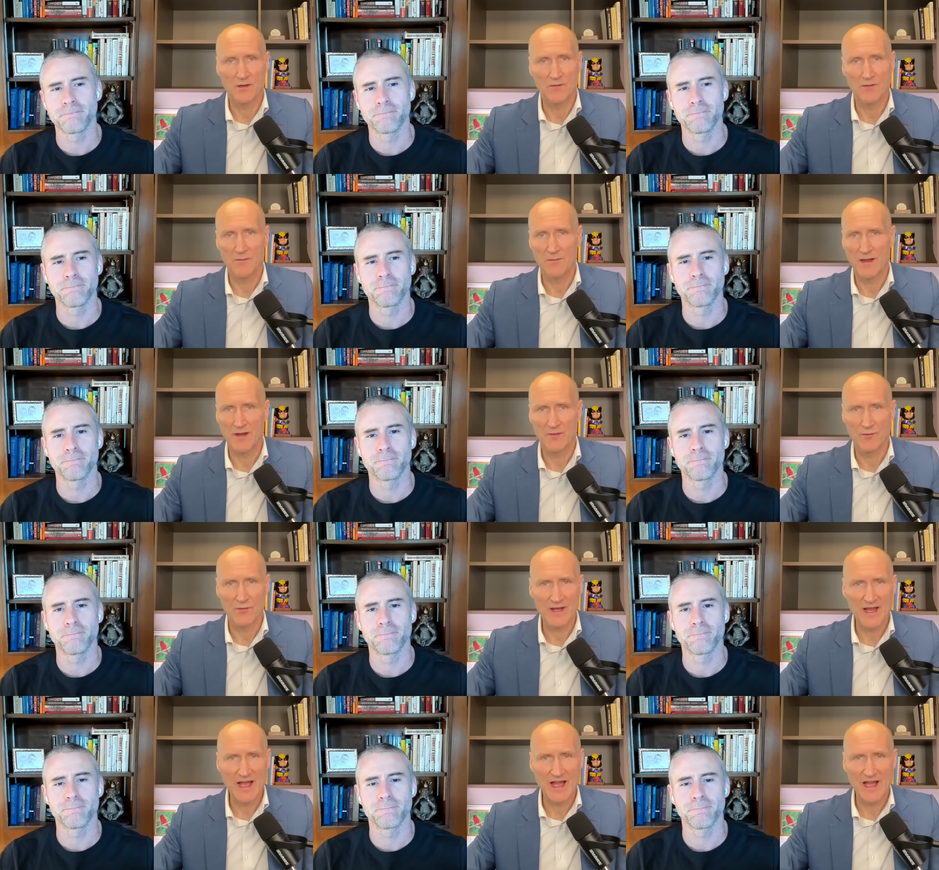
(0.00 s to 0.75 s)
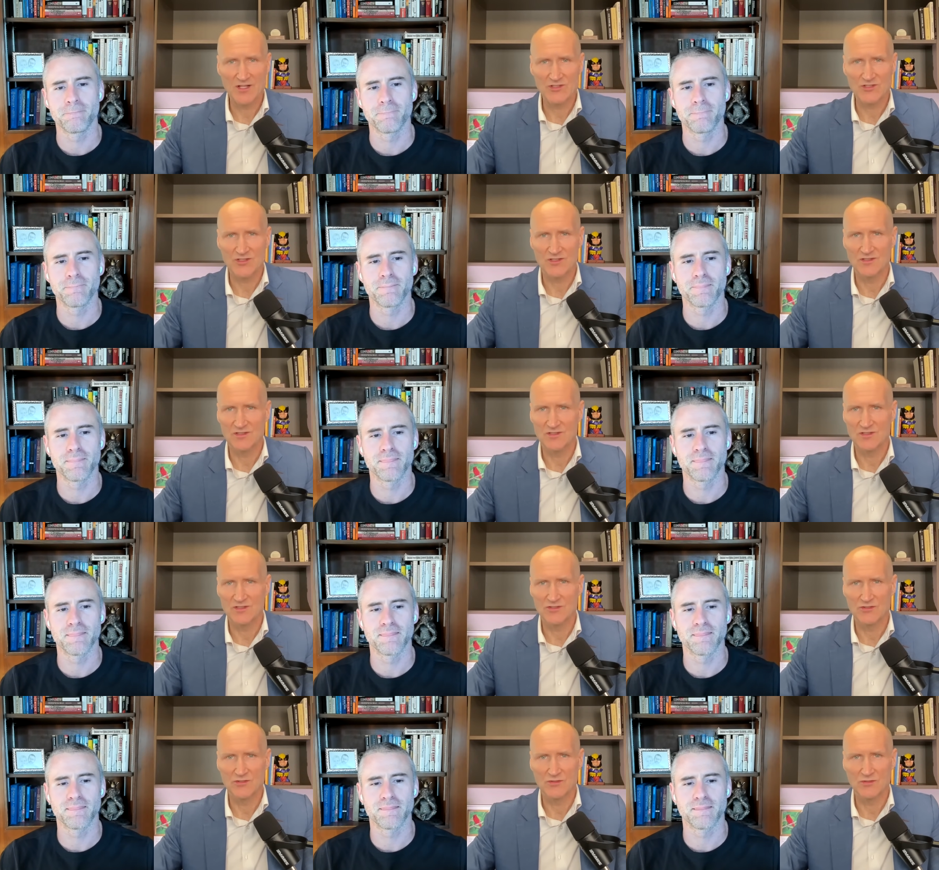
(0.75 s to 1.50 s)
Speaker 1: what my
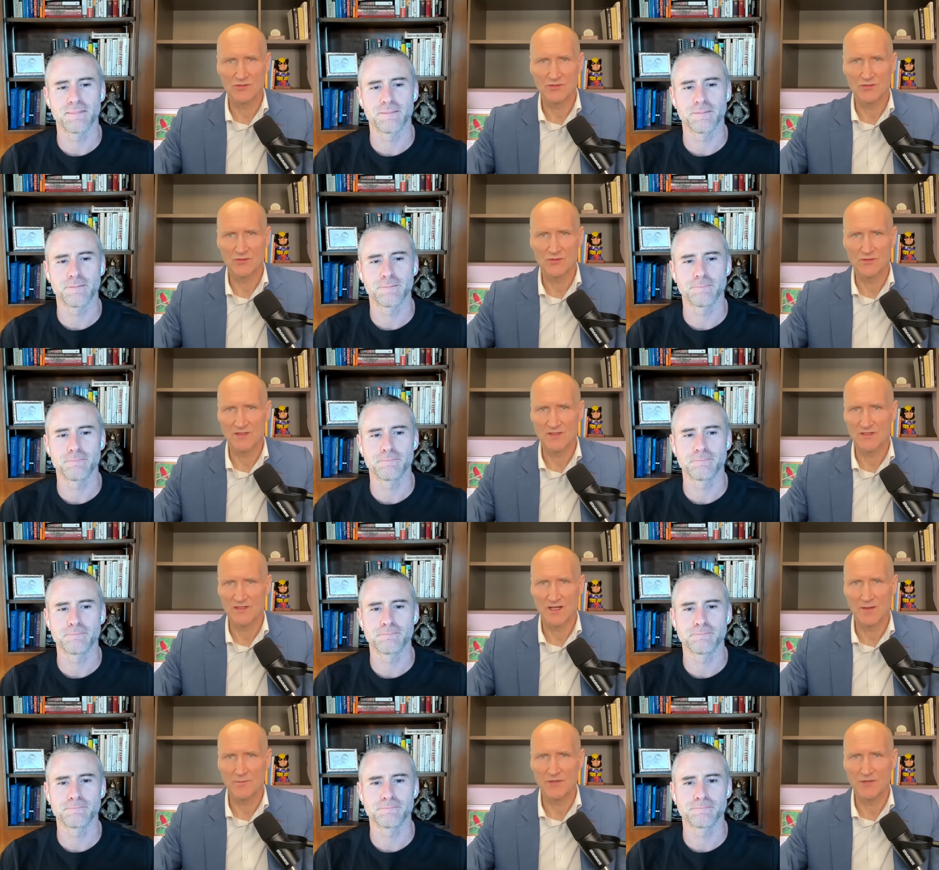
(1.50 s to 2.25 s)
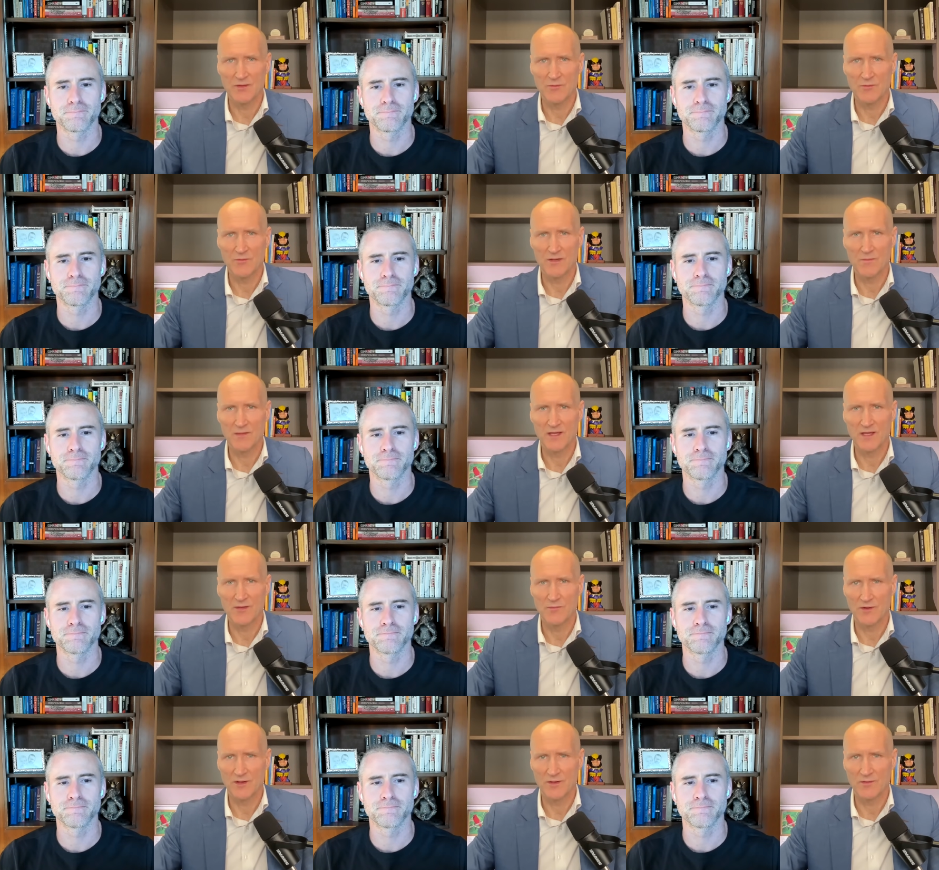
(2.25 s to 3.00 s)
reaction to this update would have
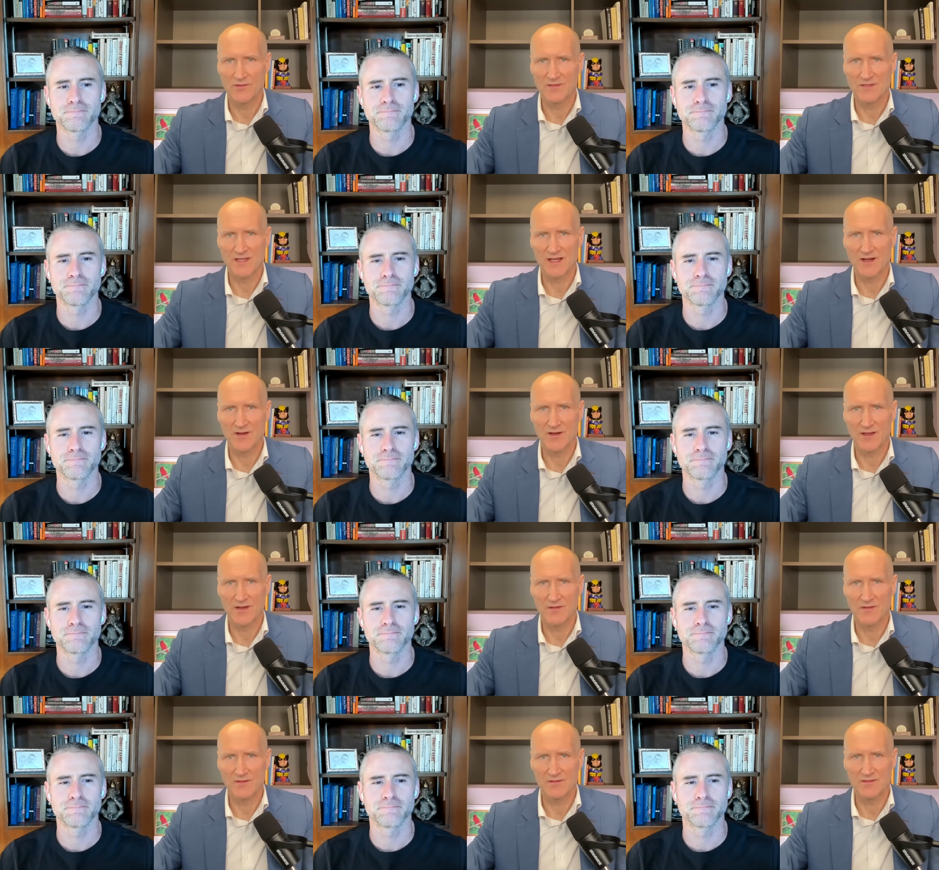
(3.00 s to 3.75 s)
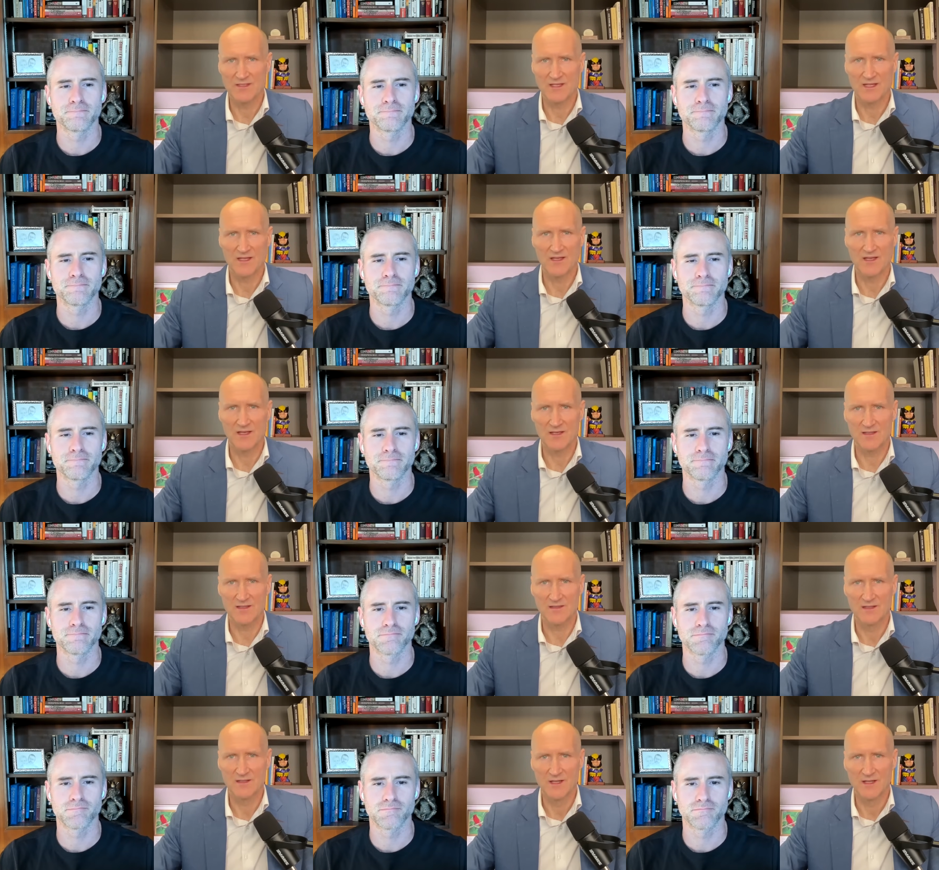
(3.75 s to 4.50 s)
been when it was out, I would have said
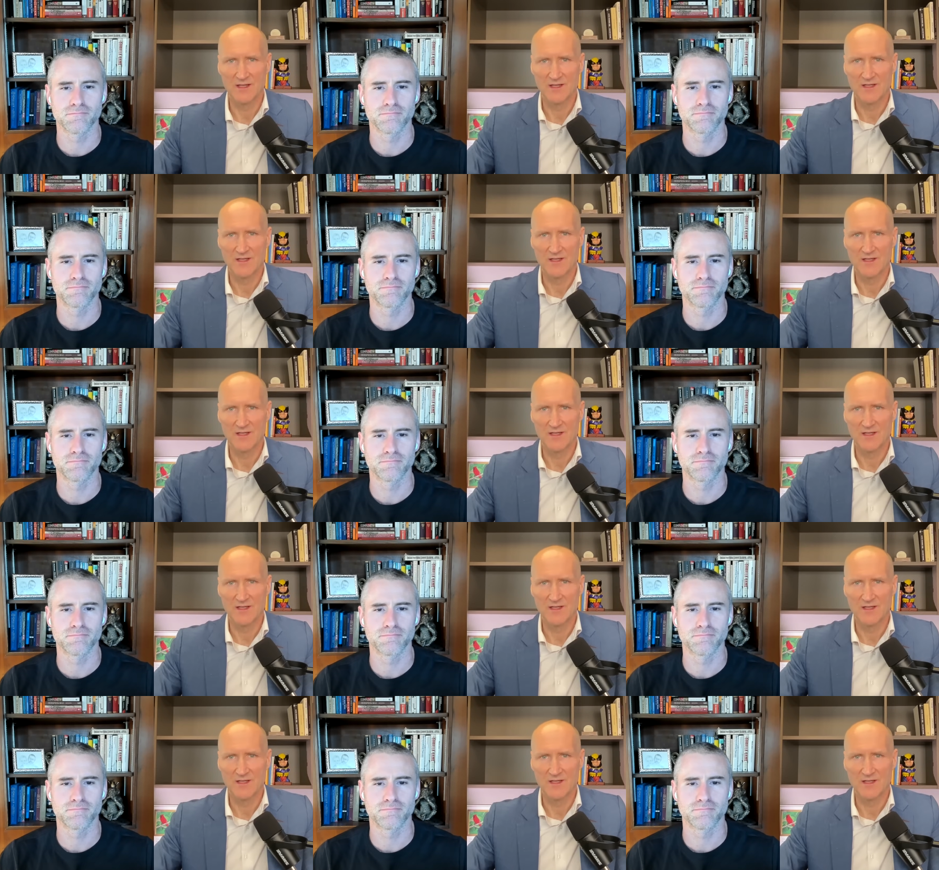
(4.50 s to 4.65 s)
on a